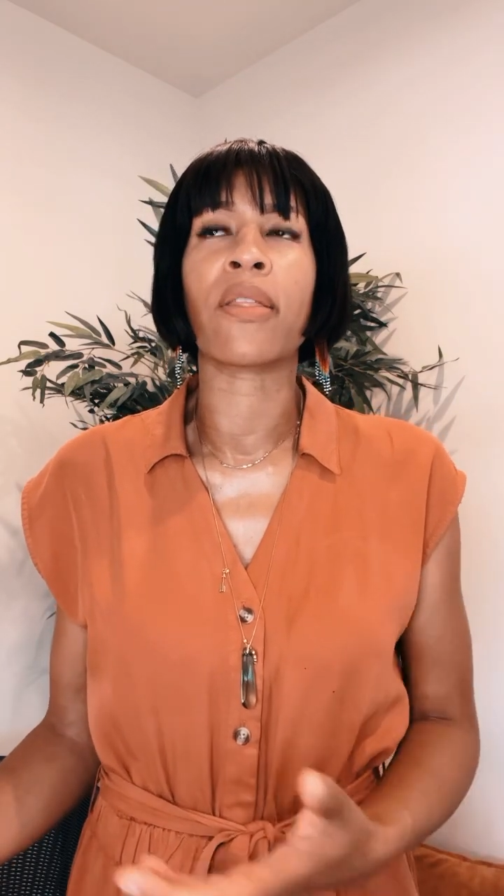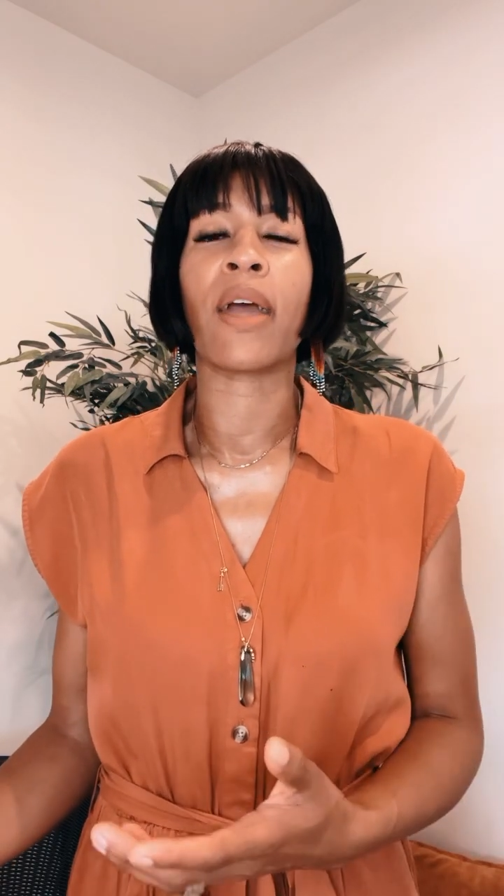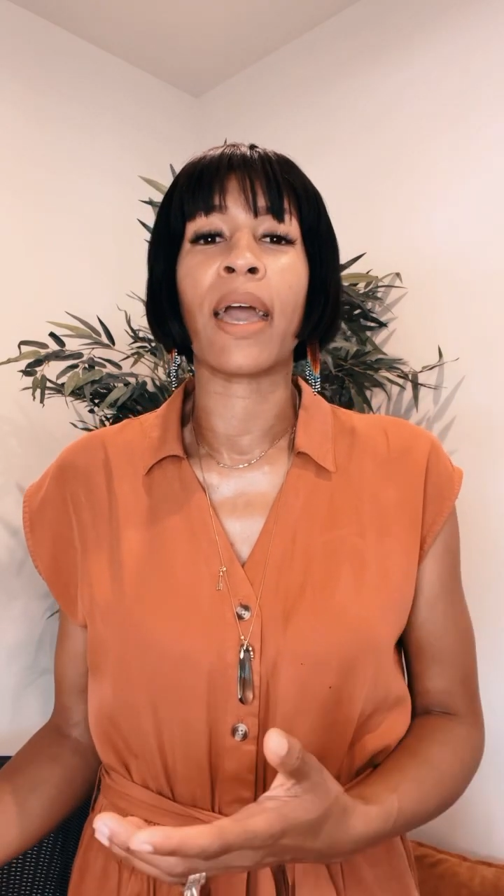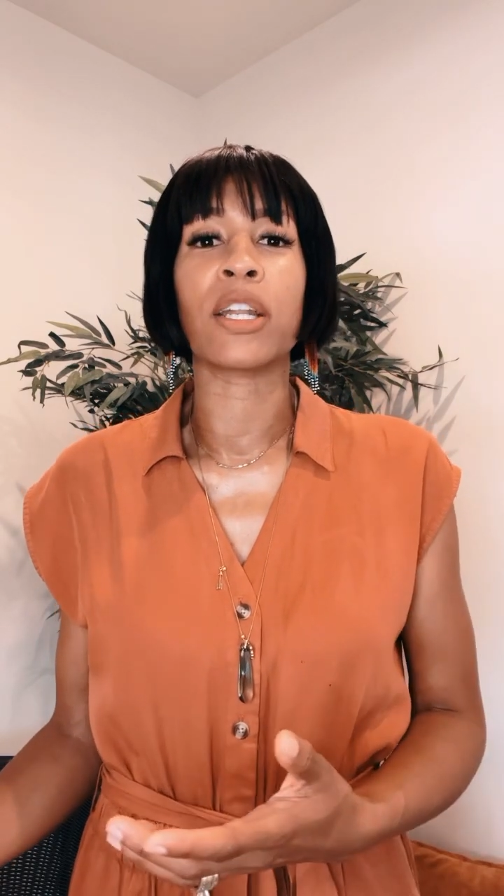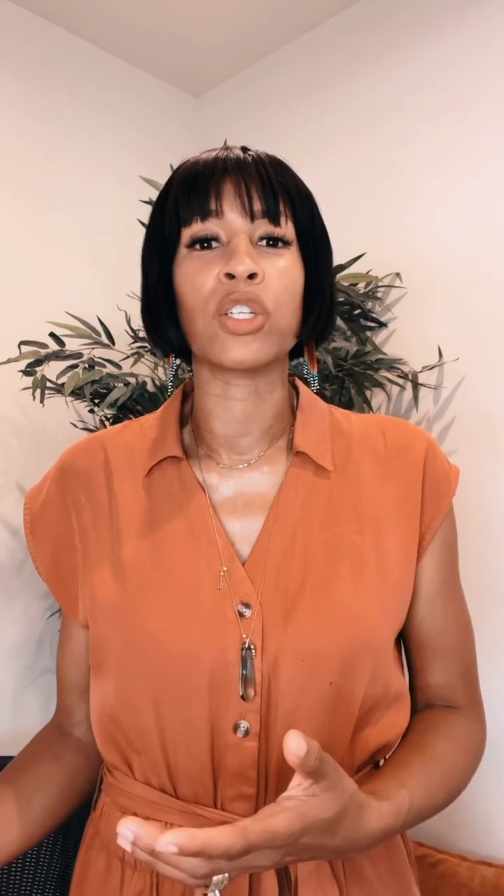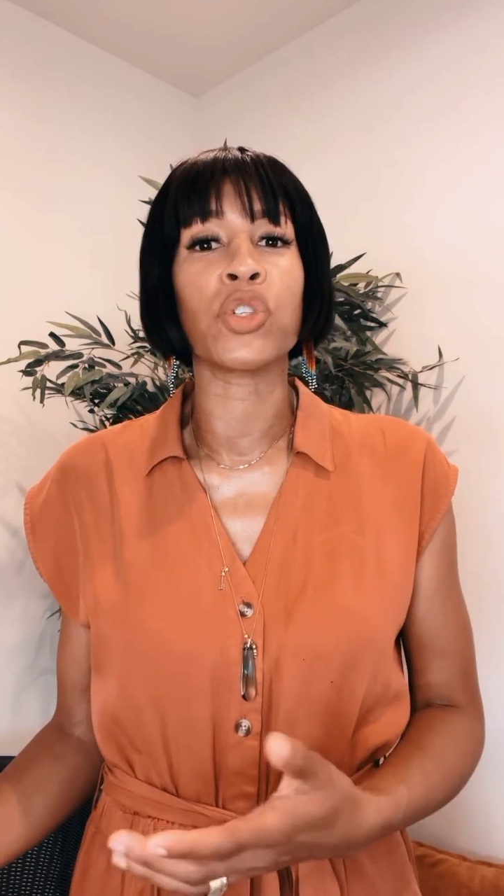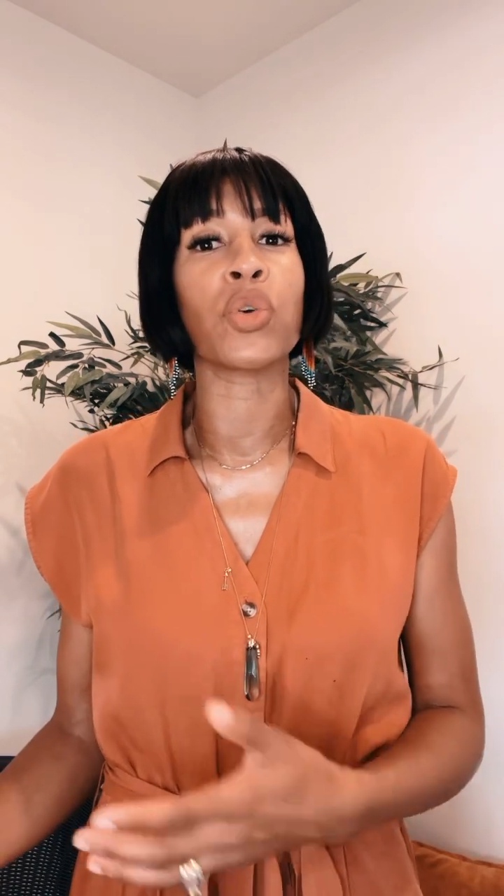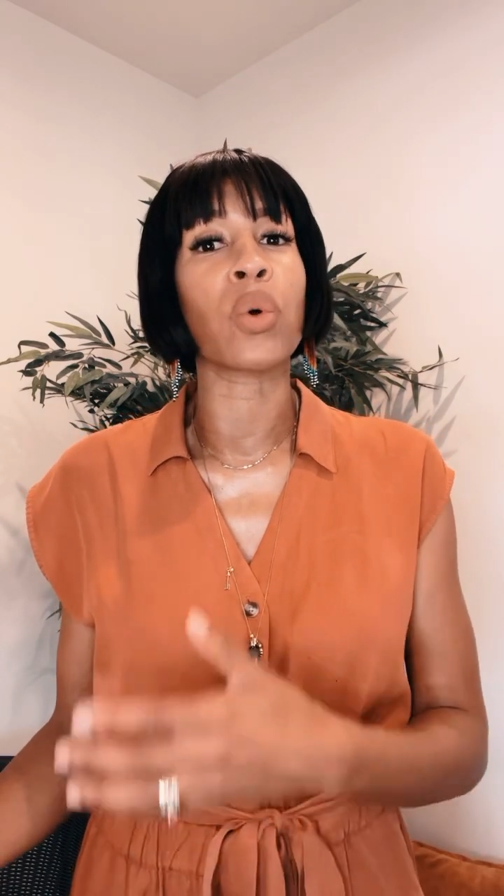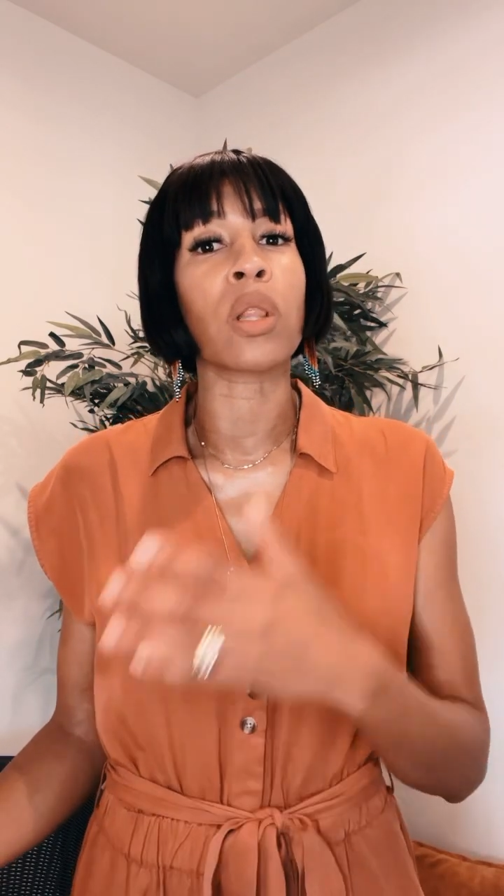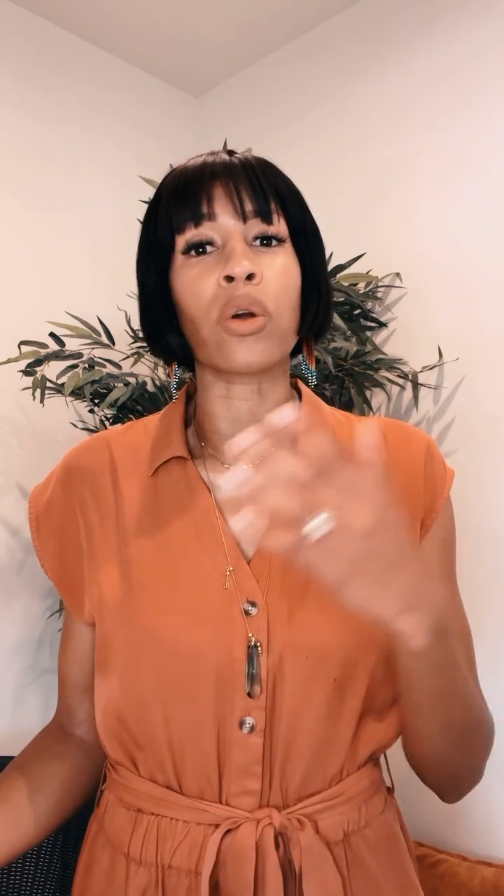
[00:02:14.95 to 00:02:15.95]
that
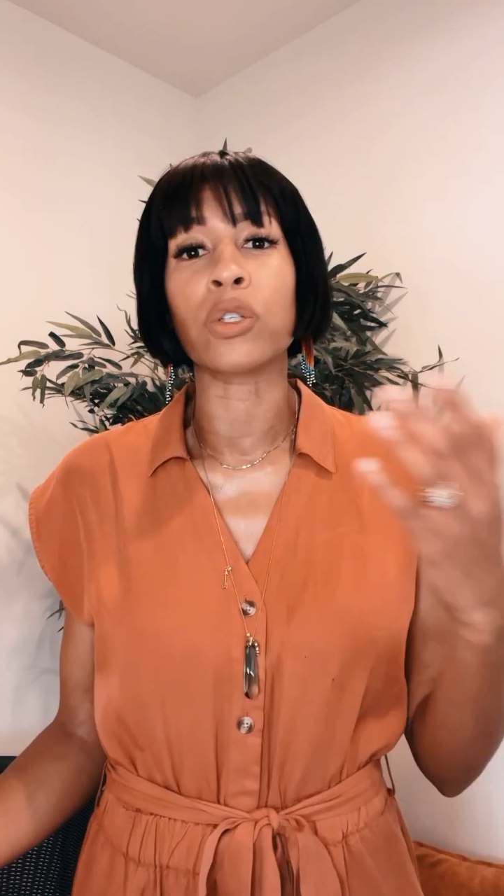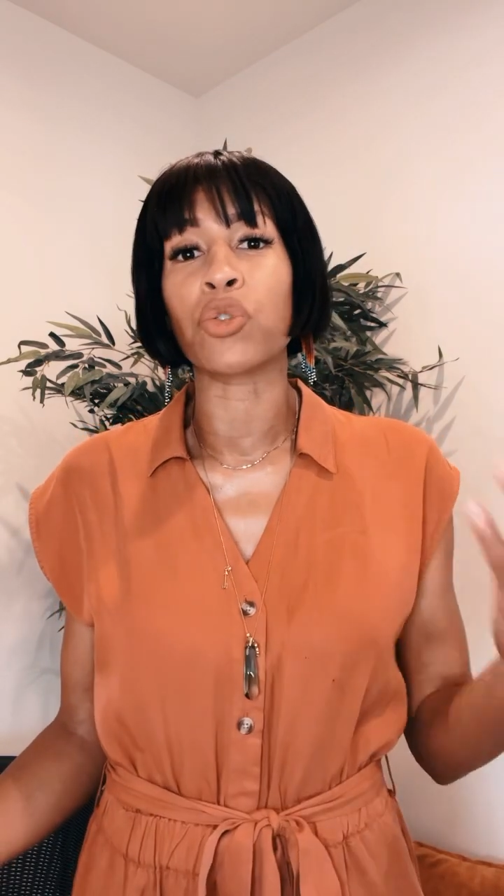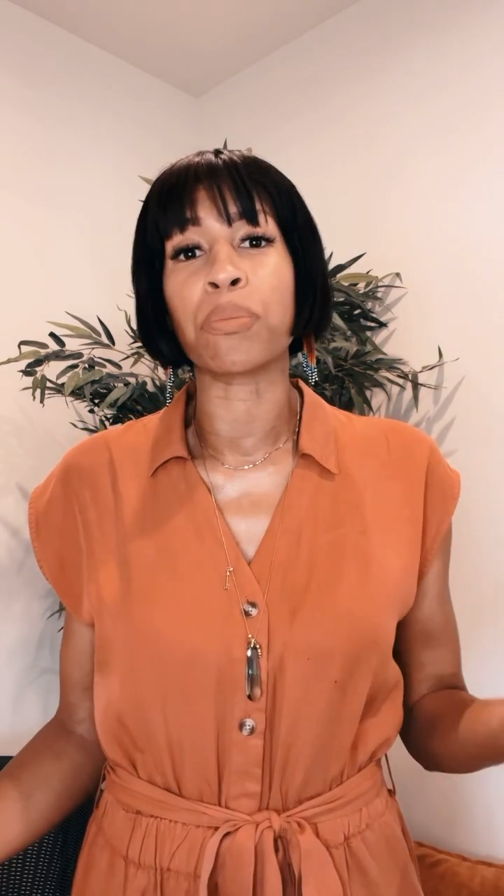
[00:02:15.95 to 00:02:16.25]
into a larger